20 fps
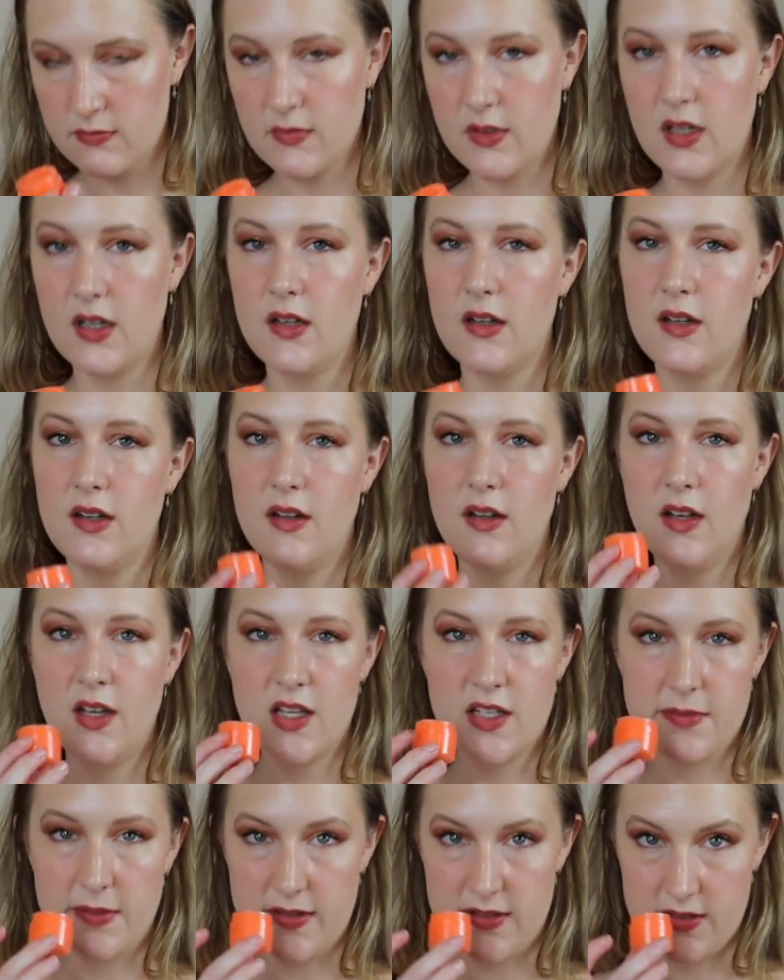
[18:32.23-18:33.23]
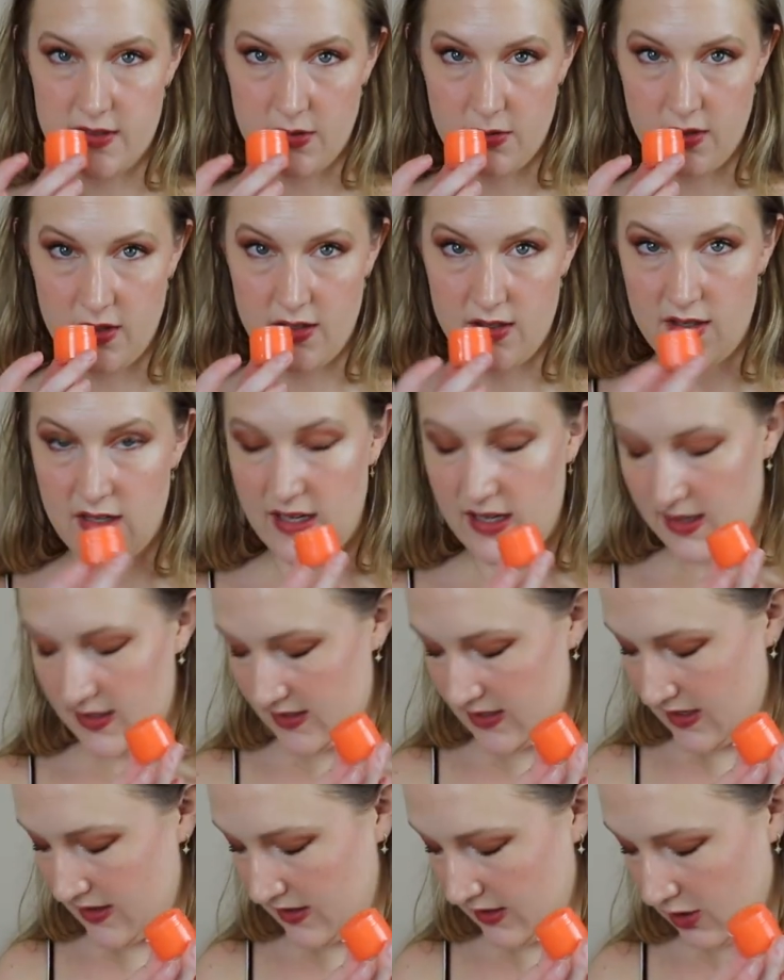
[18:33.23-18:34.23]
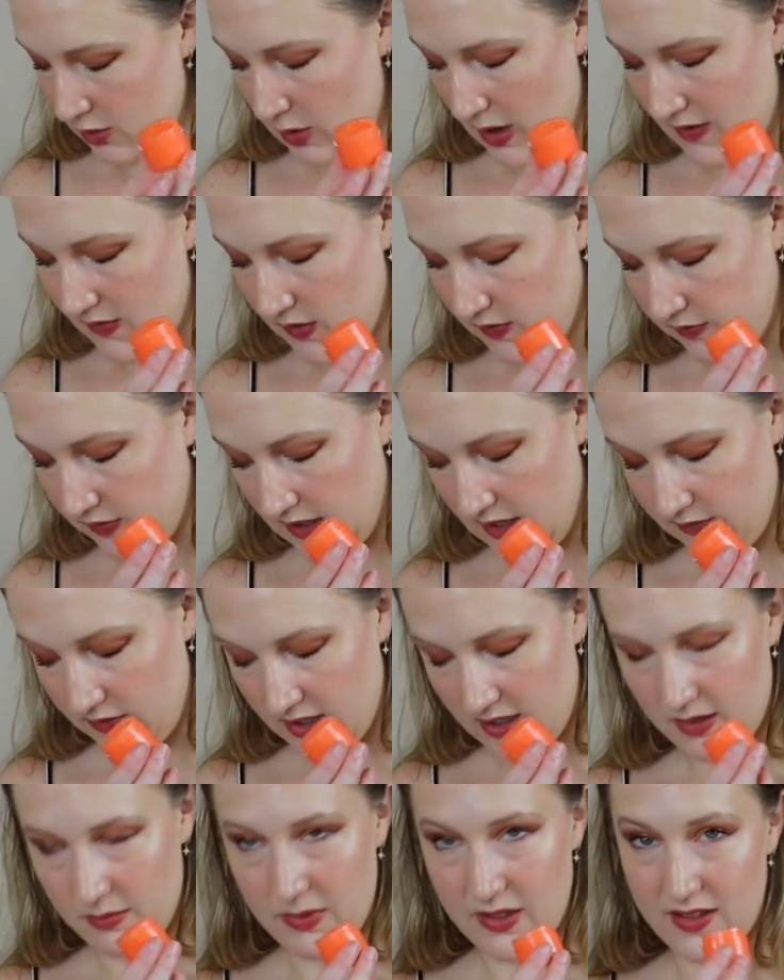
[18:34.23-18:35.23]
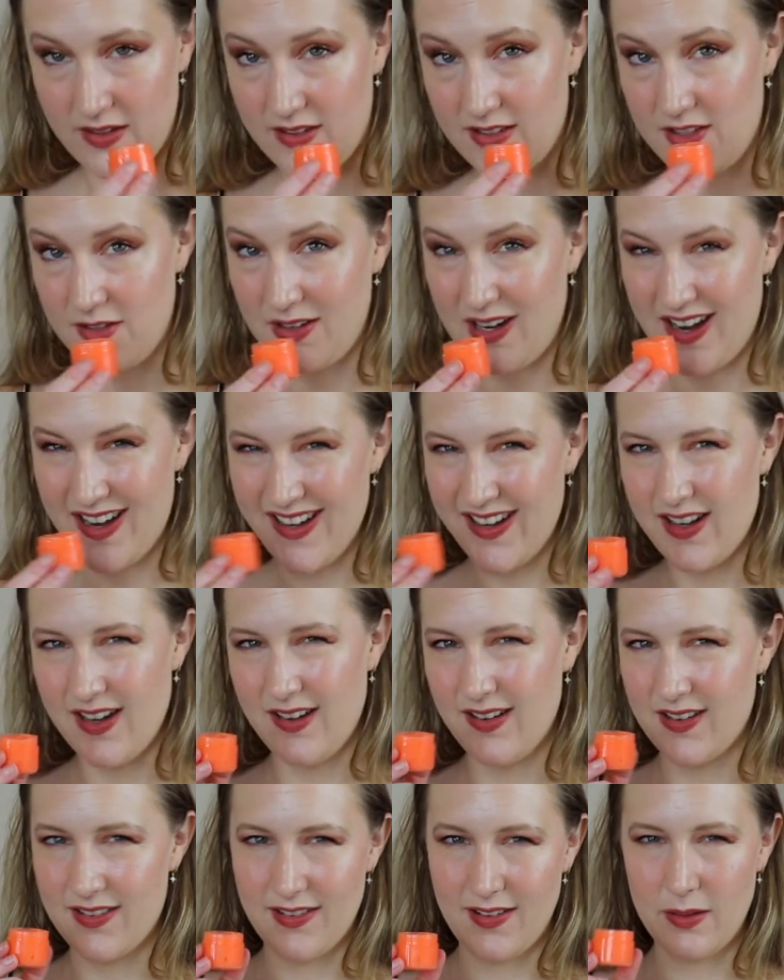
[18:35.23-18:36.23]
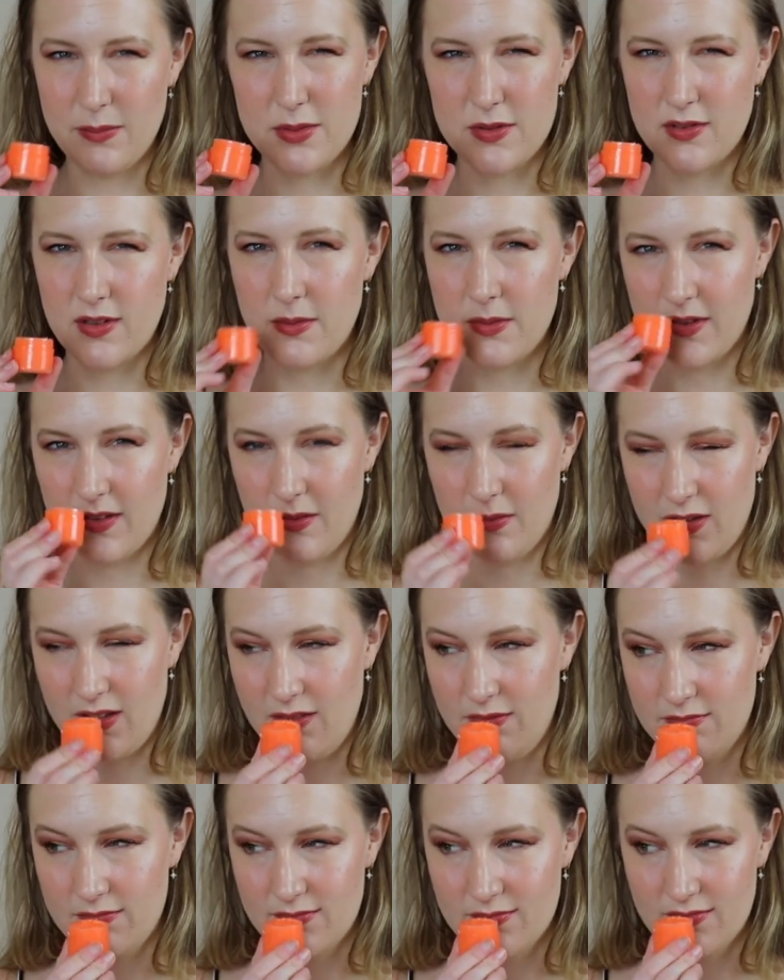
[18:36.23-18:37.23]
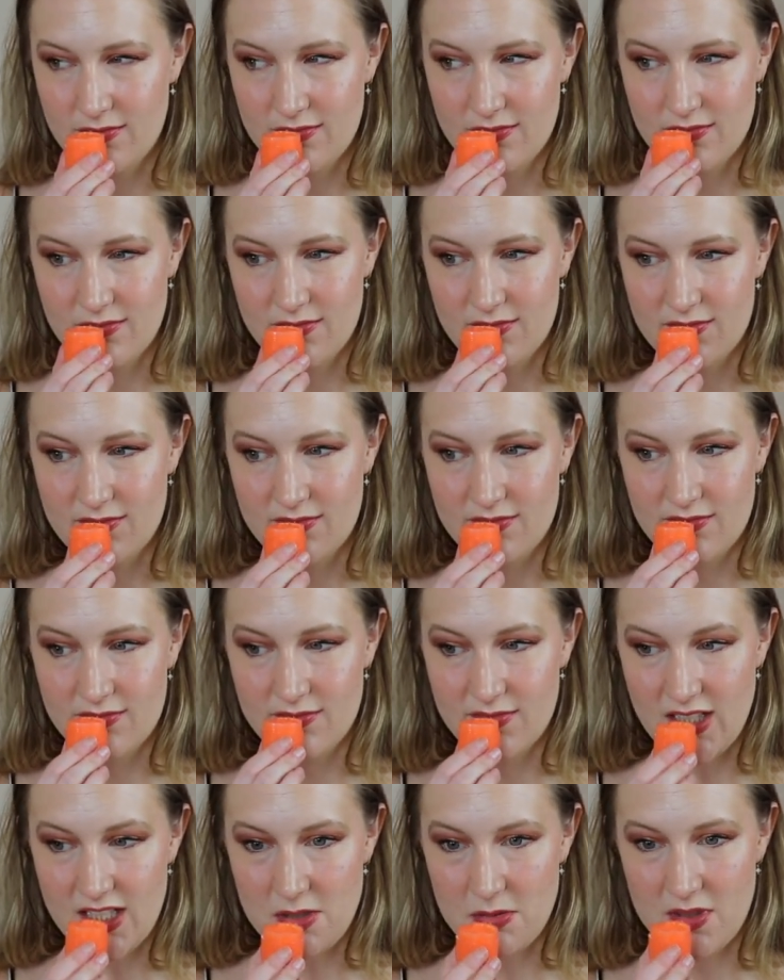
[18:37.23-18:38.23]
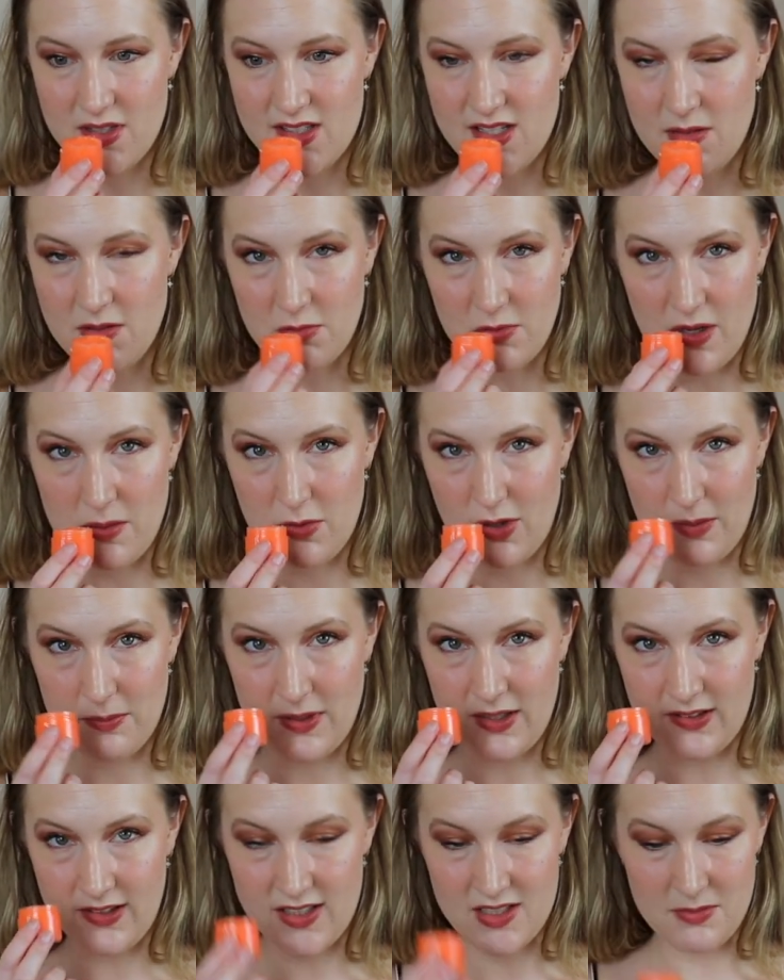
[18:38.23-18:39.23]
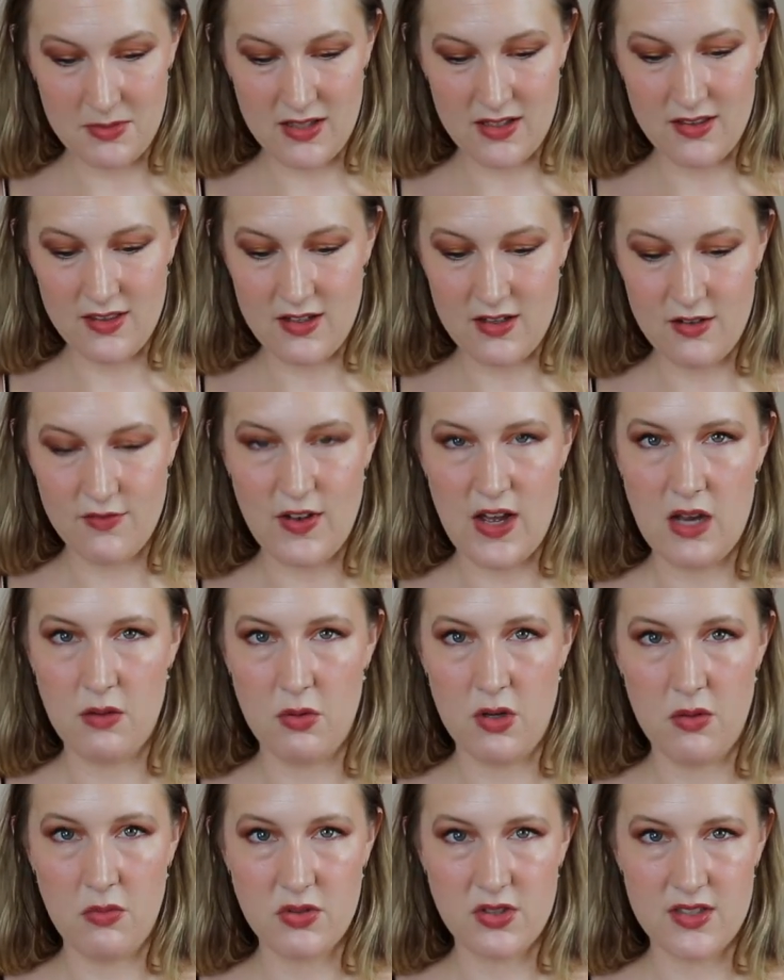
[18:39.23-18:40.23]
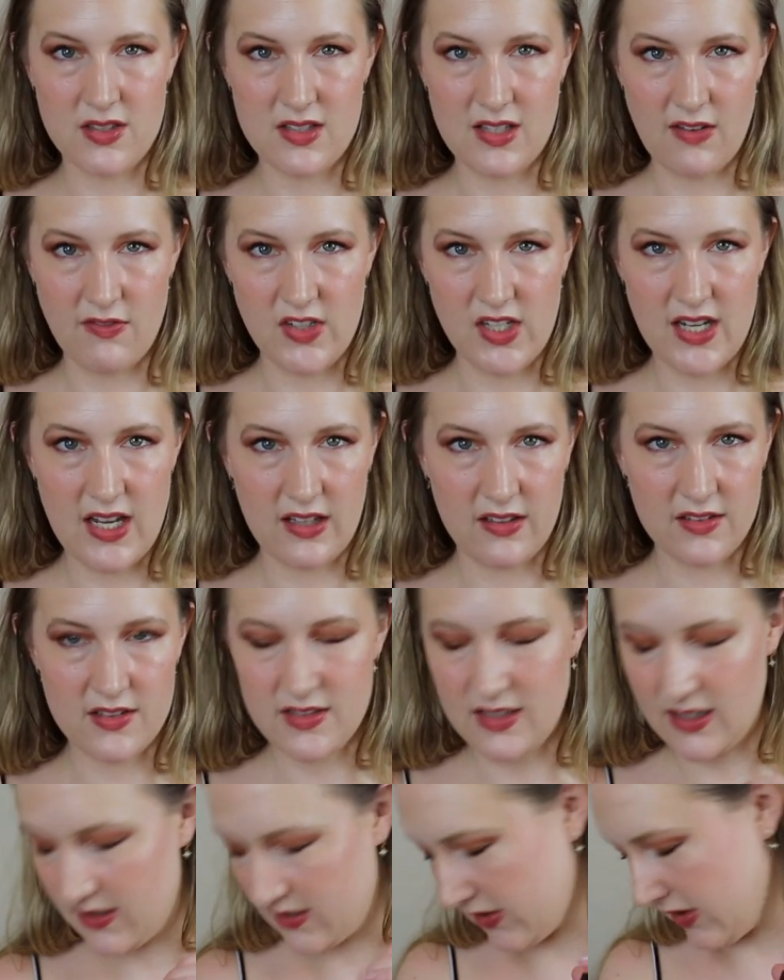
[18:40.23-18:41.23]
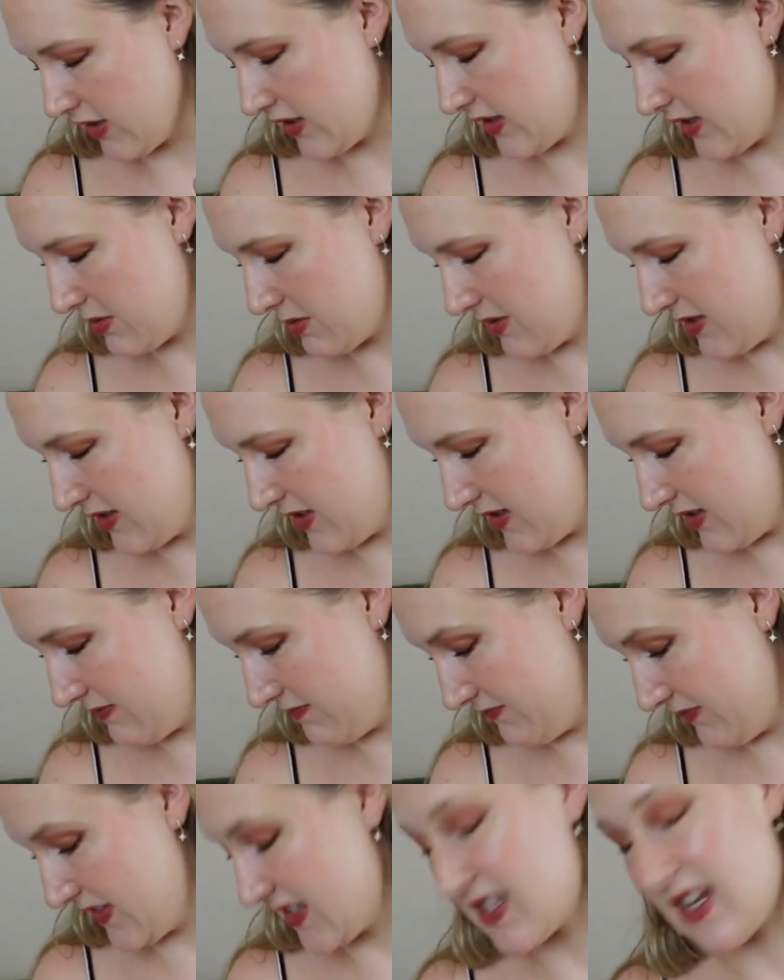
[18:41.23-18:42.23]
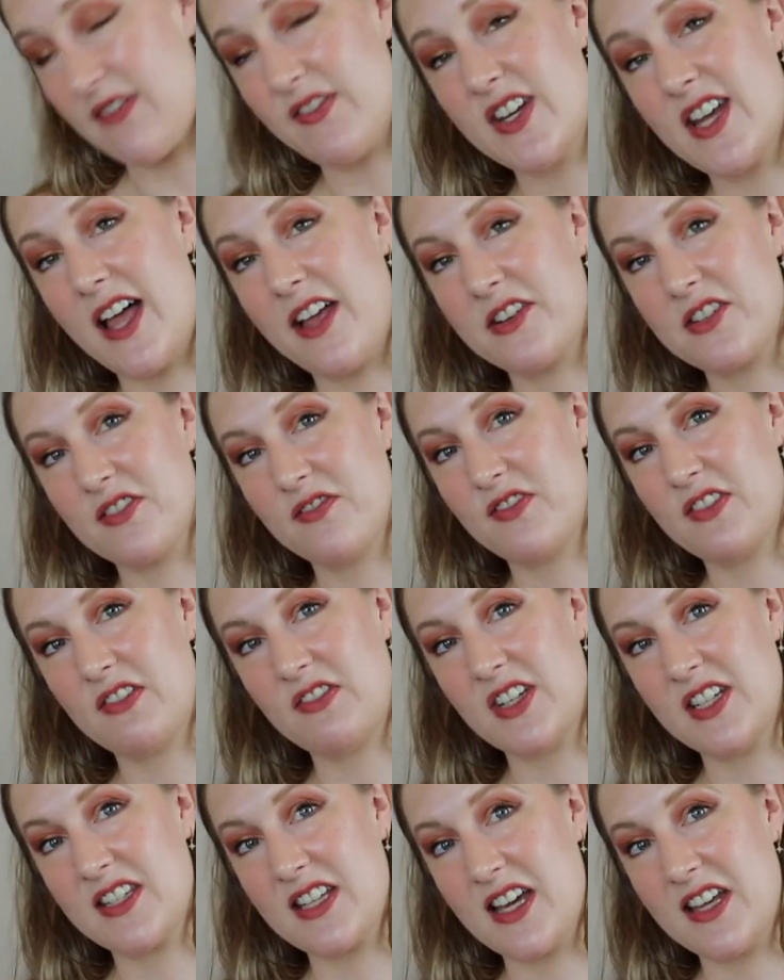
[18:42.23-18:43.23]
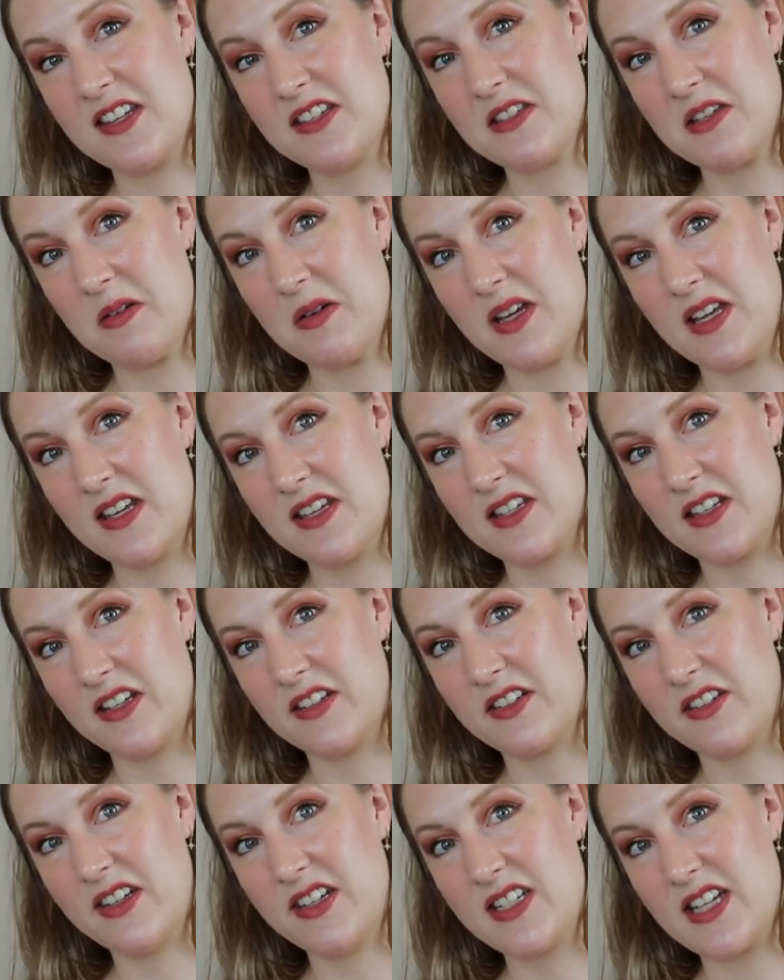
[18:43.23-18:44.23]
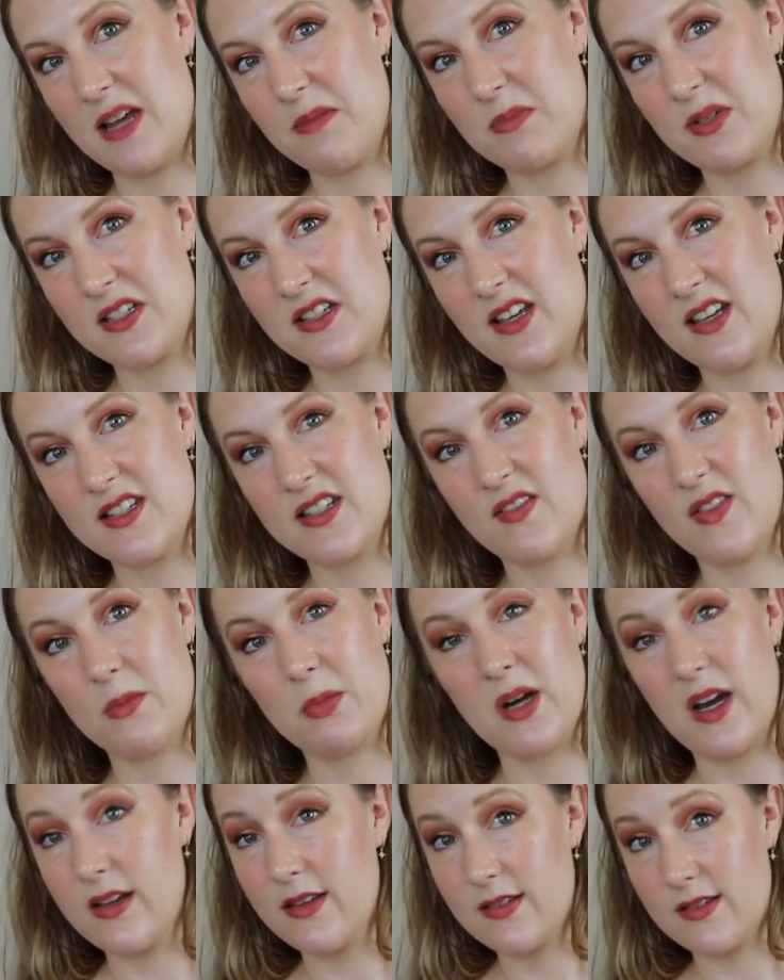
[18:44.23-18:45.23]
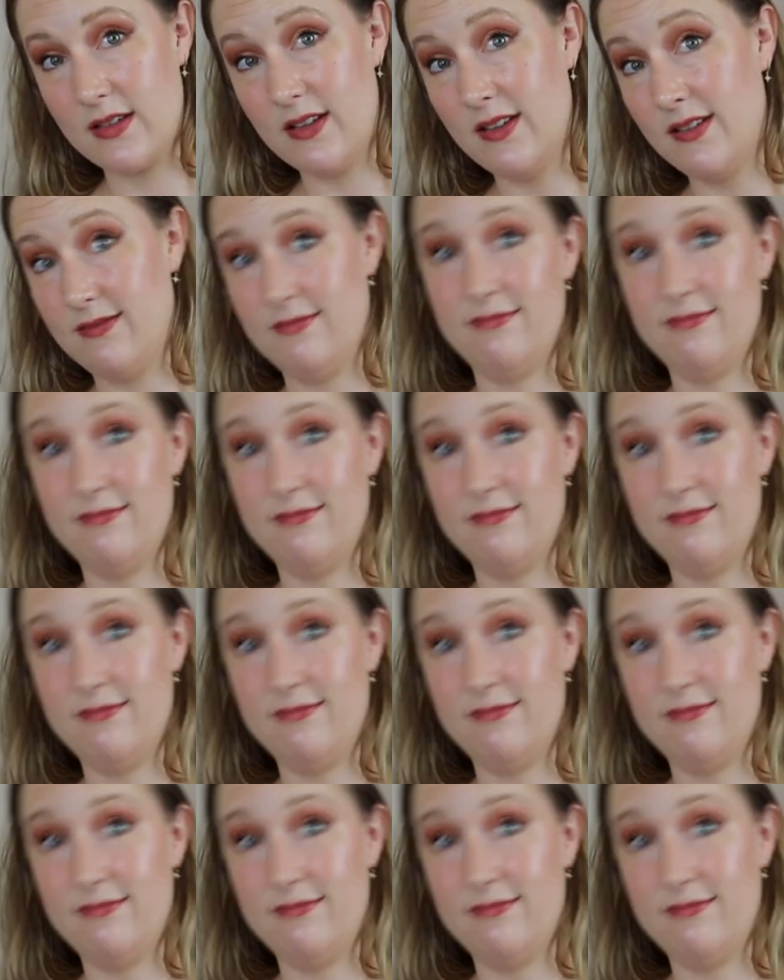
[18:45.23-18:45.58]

It smells so good. And it's in their guava flavor. I'm like, because you kind of eat our lip scrubs a little bit. This one seems way more appealing to me than the Avant one, which is seventy dollars. I just looked. This one's seven dollars and fifty cents, so it is literally ten percent of the price.